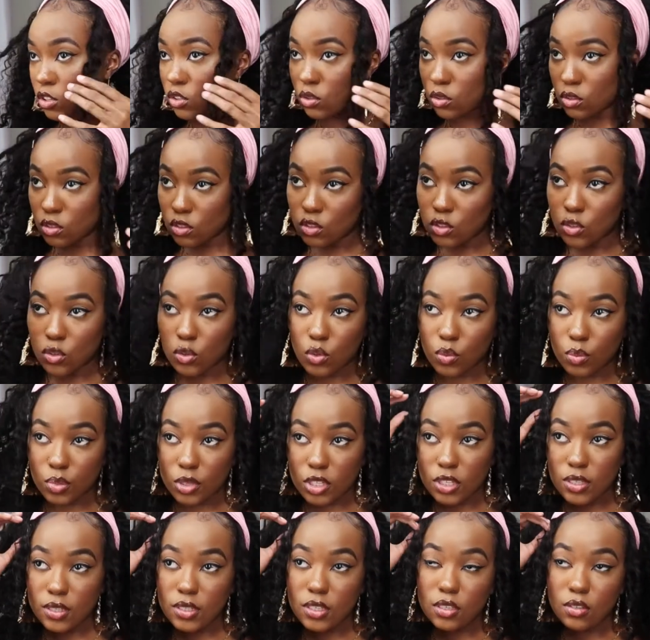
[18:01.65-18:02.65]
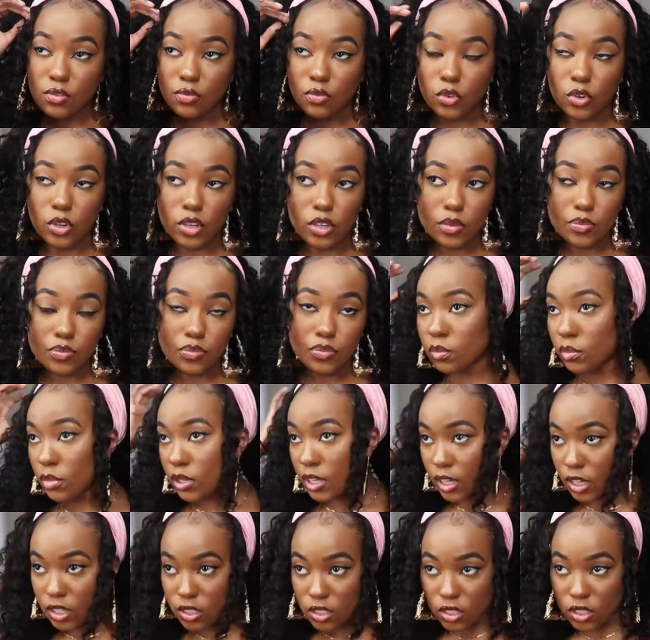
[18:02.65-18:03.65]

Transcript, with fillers: to the two pieces in the front but like i